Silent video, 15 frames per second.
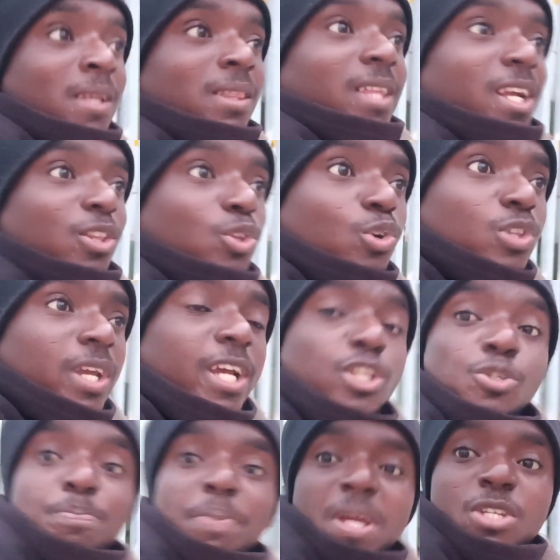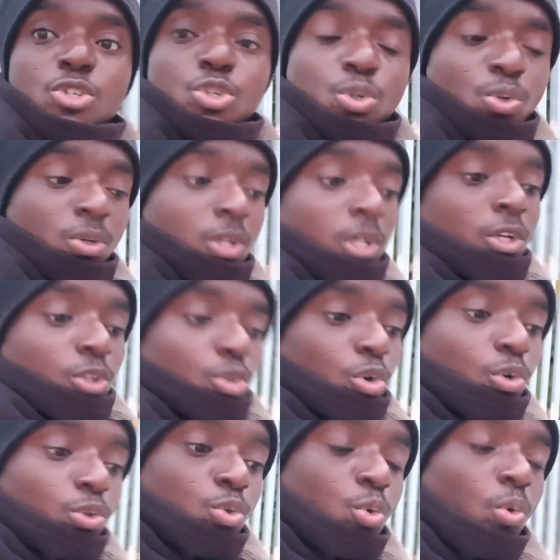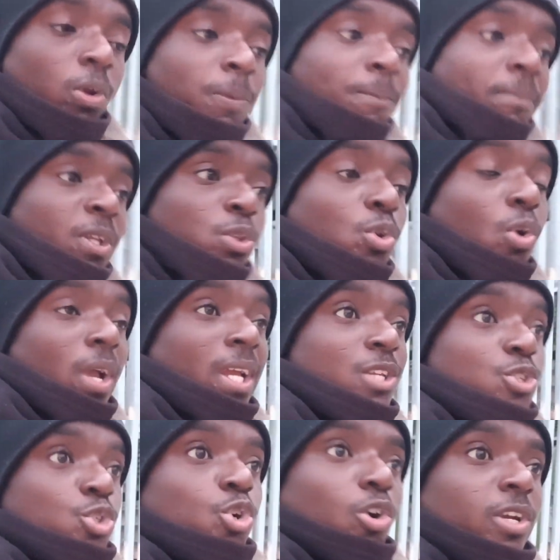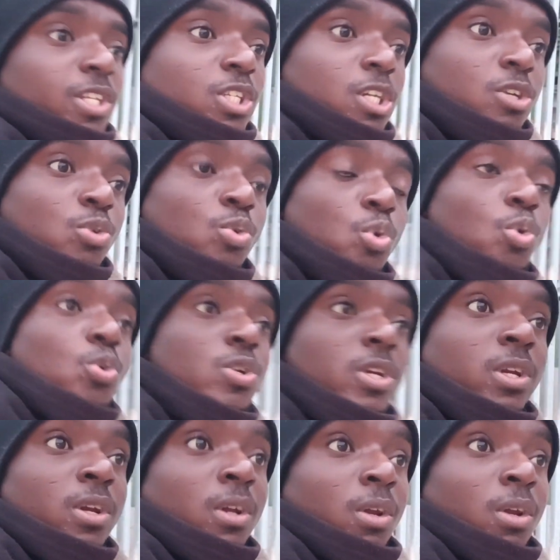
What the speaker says: They don't expect you to do to enjoy the good